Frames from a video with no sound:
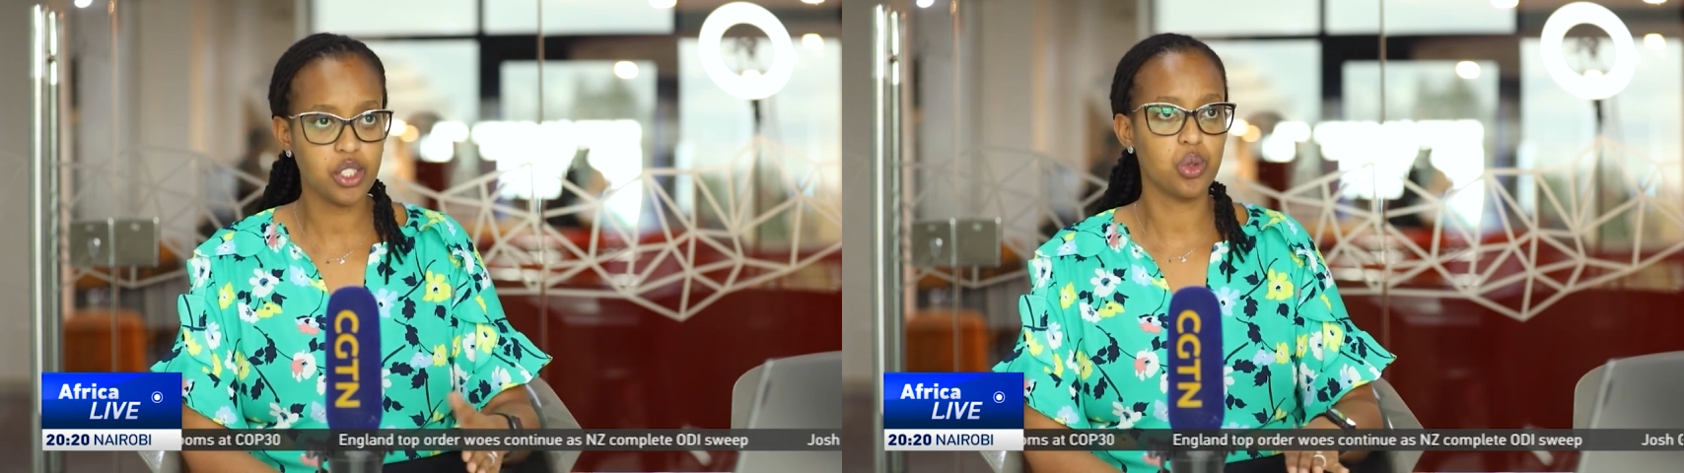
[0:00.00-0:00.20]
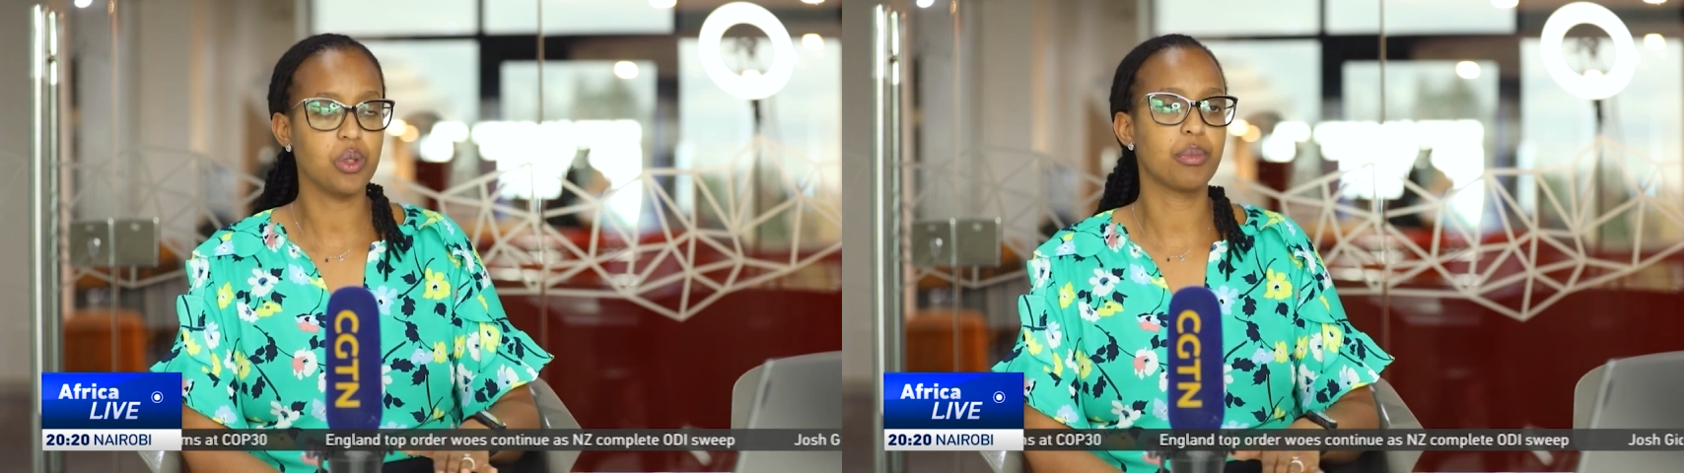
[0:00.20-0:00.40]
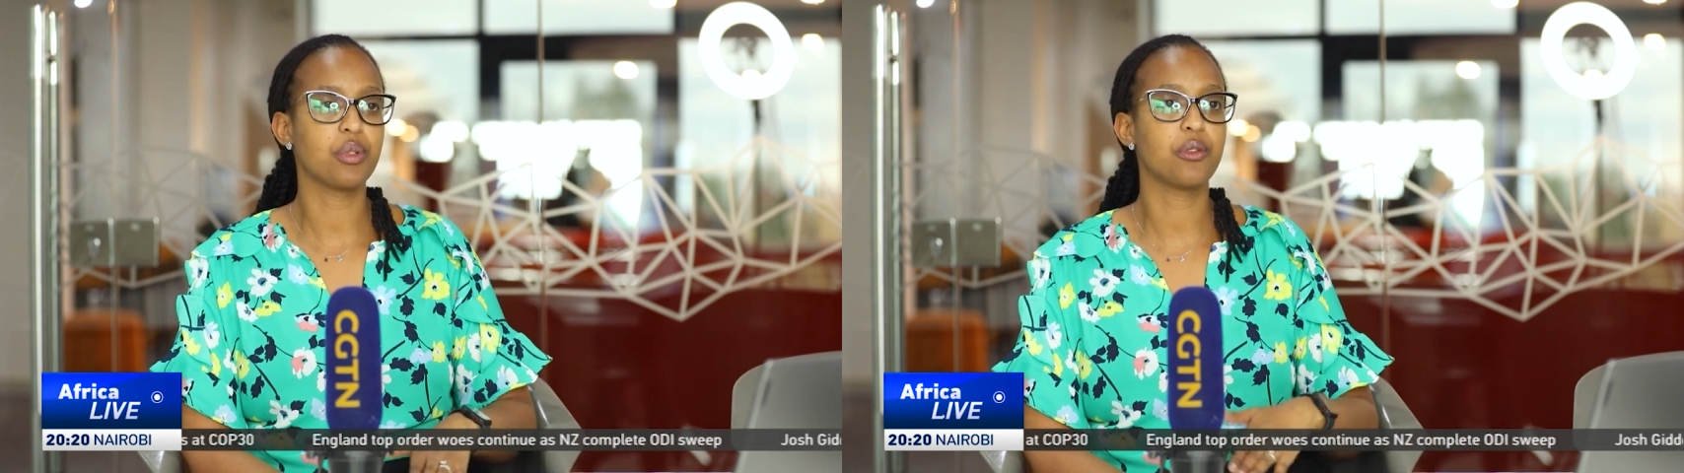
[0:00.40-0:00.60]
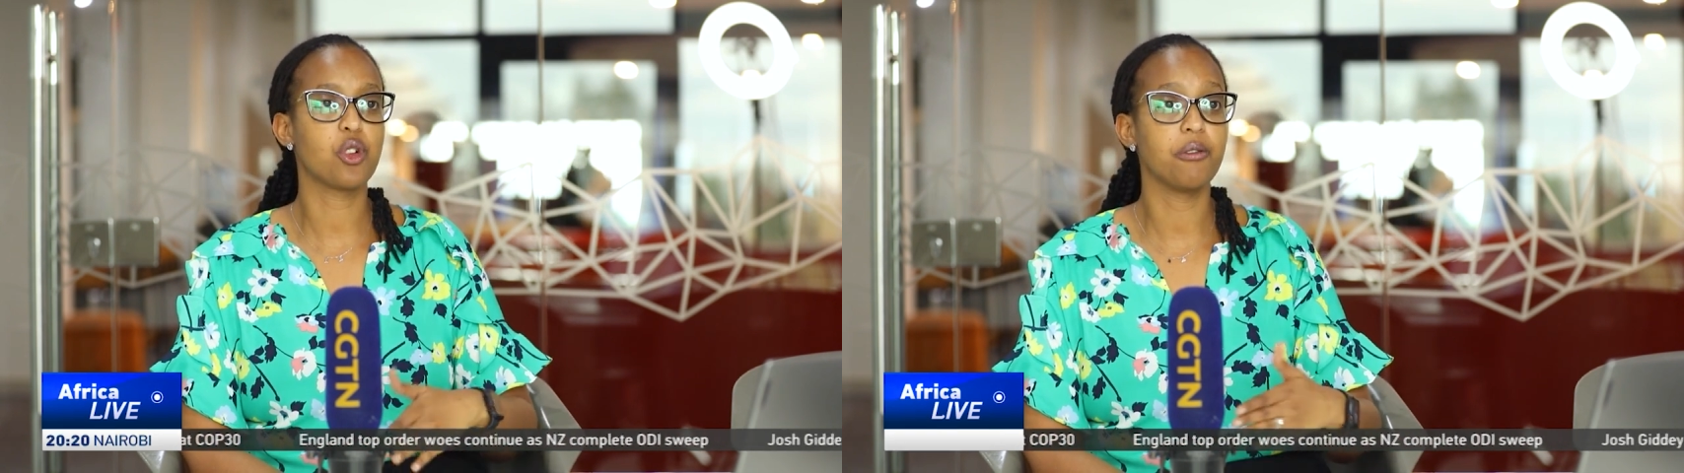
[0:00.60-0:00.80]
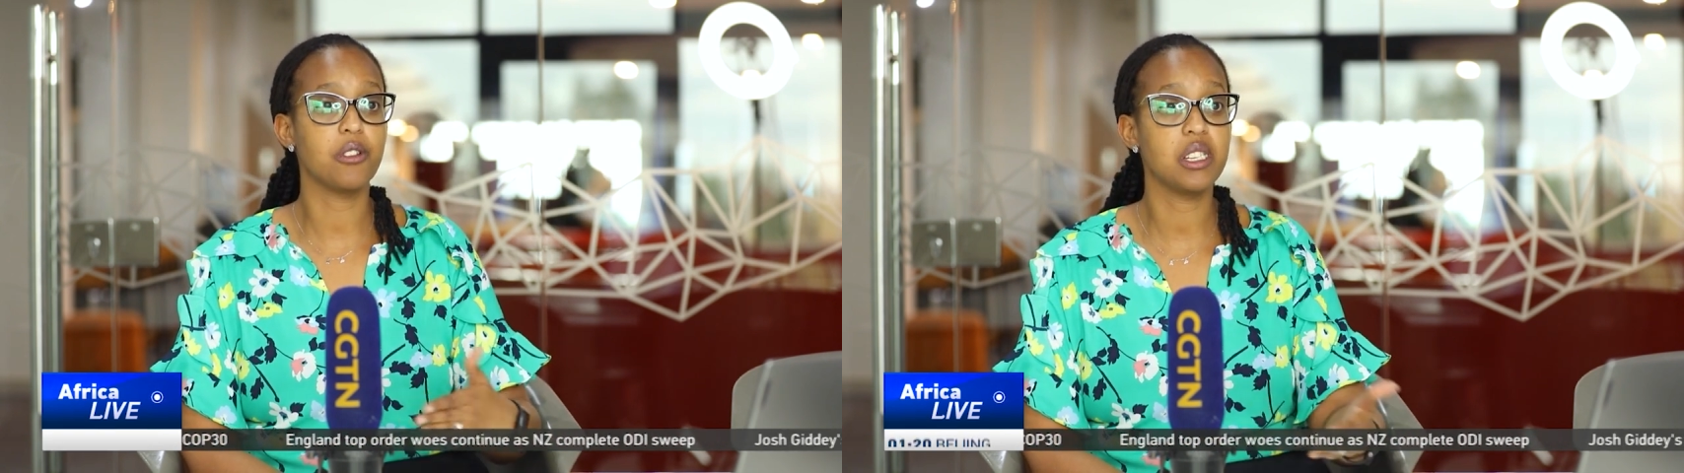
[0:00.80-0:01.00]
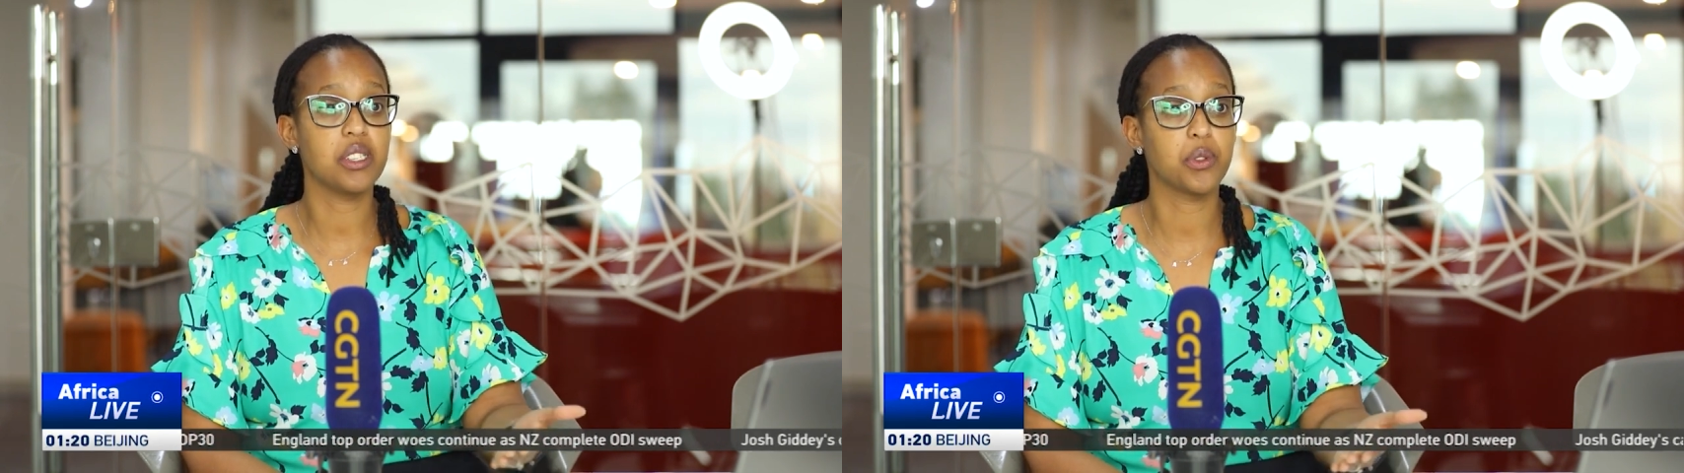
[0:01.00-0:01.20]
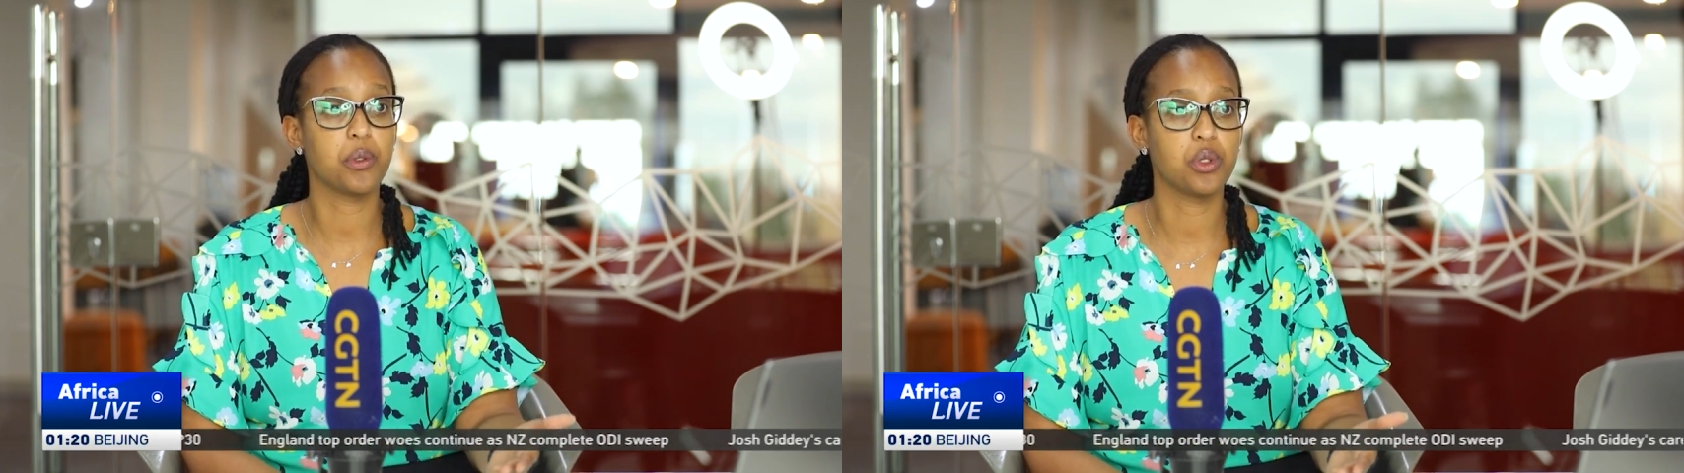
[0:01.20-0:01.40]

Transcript: to improve convenience for